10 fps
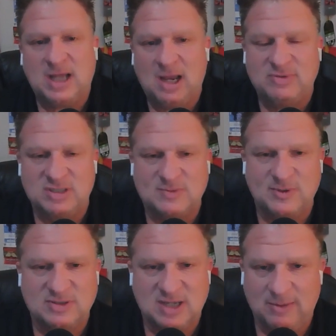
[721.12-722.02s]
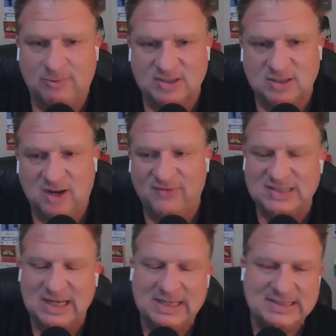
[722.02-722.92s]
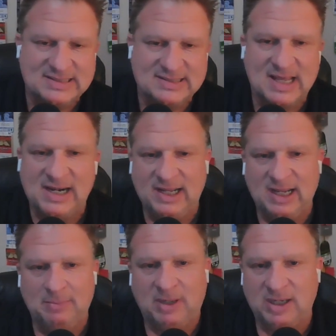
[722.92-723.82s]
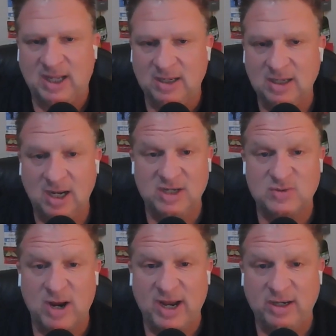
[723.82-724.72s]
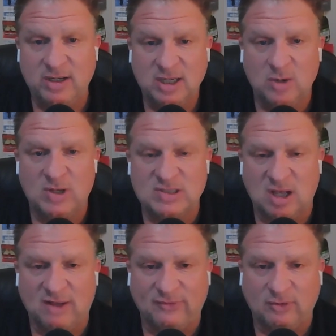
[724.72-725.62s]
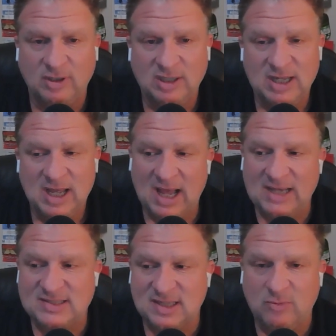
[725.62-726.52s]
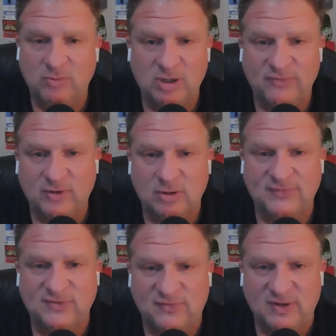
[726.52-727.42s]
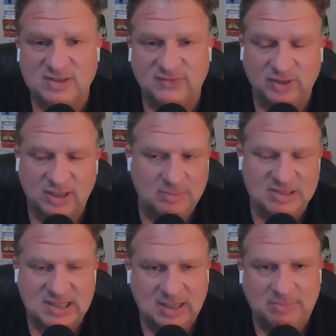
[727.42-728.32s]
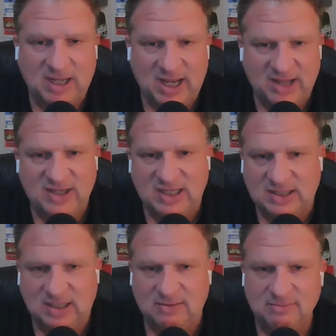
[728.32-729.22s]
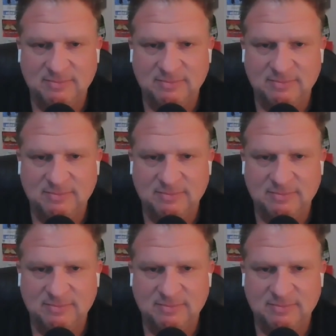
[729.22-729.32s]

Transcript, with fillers: times in his post game press conference, said it again Monday. And he's right. It was awful. I said it went off a cliff defensively, and I'm going to stand by it. I think it did.